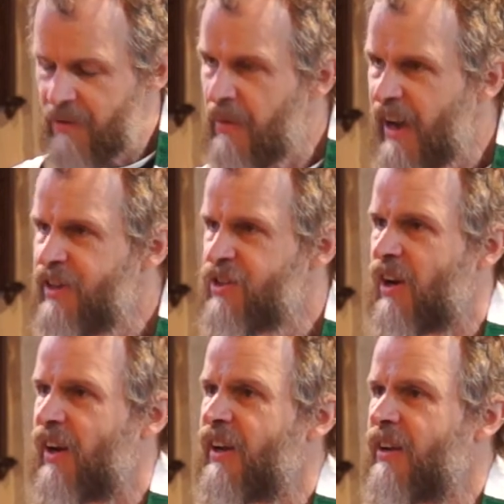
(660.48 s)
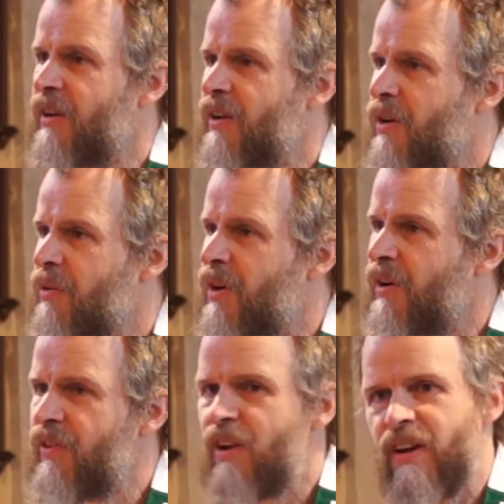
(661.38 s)
the Magi were,
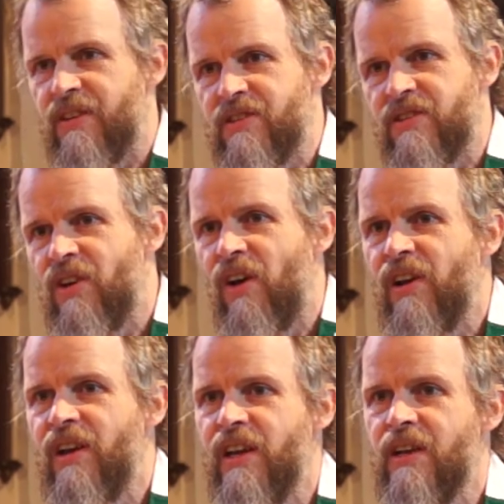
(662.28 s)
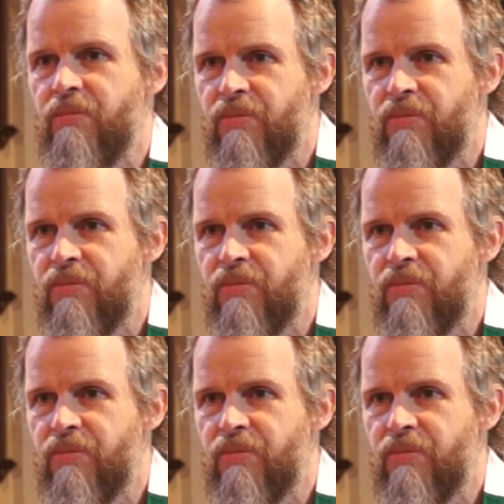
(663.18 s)
if you like, the scholarly,